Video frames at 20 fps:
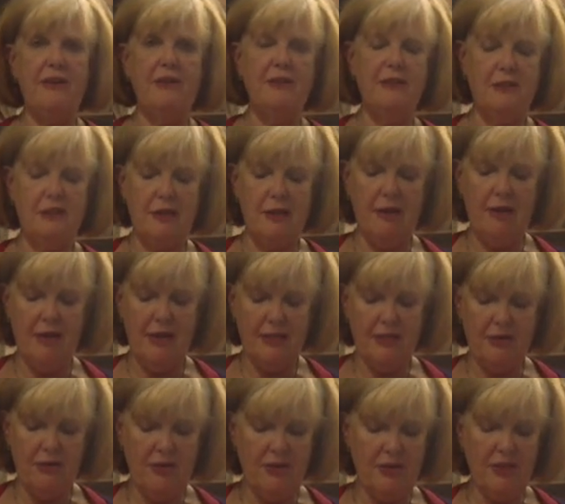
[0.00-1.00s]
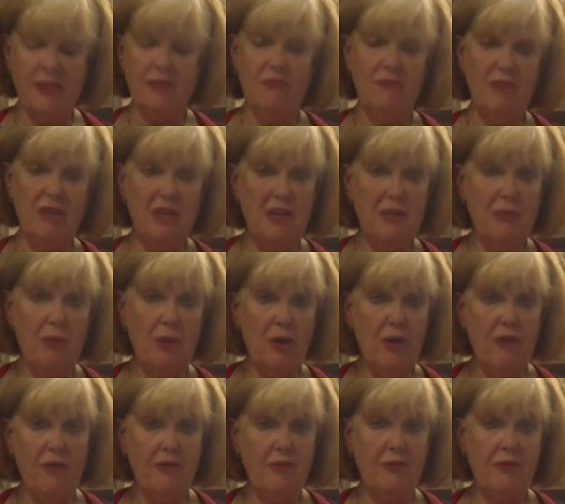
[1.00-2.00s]
It's like, so it doesn't really
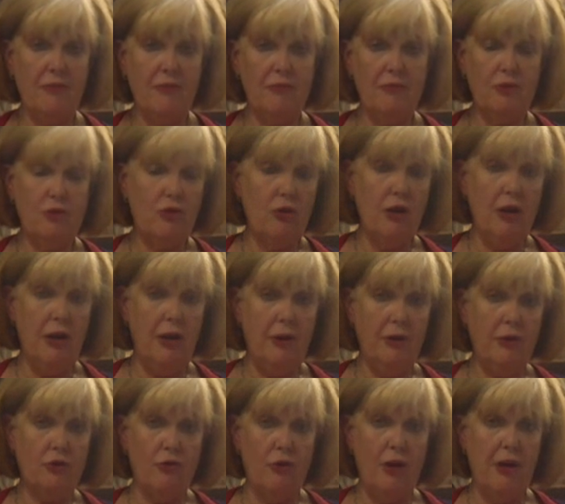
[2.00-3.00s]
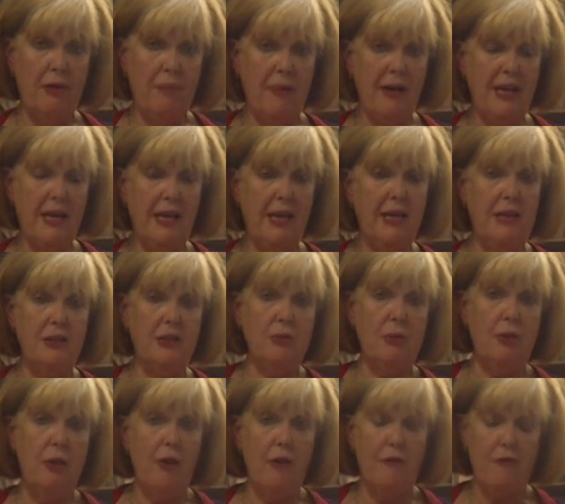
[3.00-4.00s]
work trying to make it into a
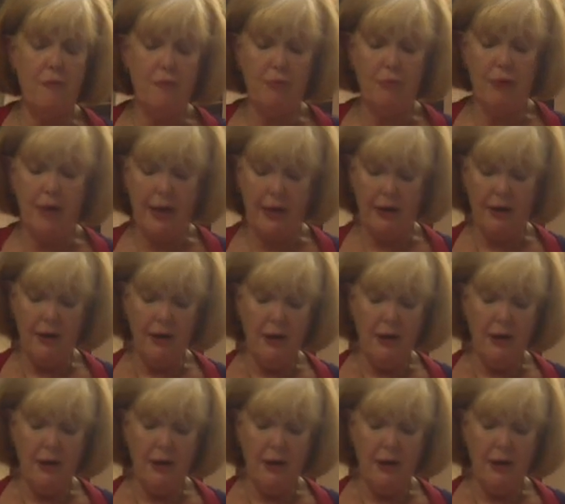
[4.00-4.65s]
loaf of bread.